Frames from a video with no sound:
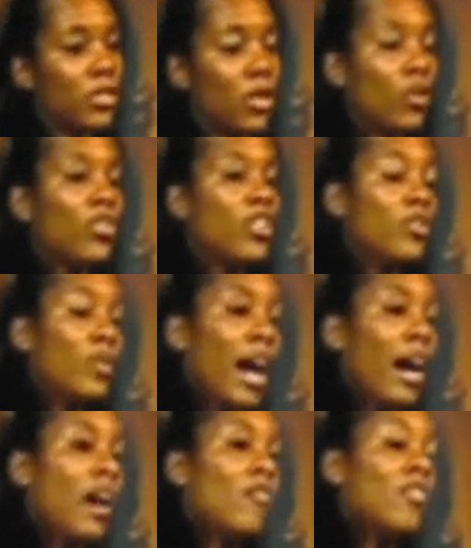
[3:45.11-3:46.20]
know that you
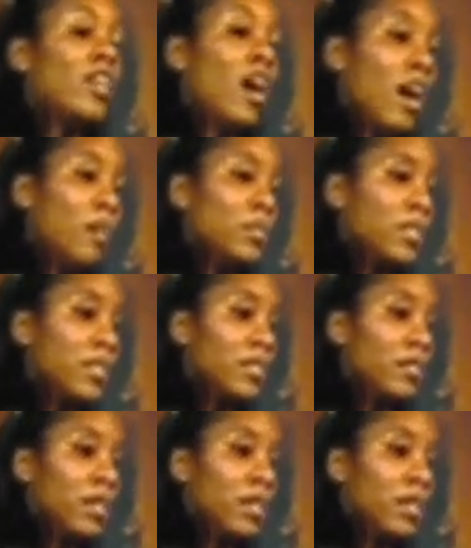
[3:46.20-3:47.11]
have the option,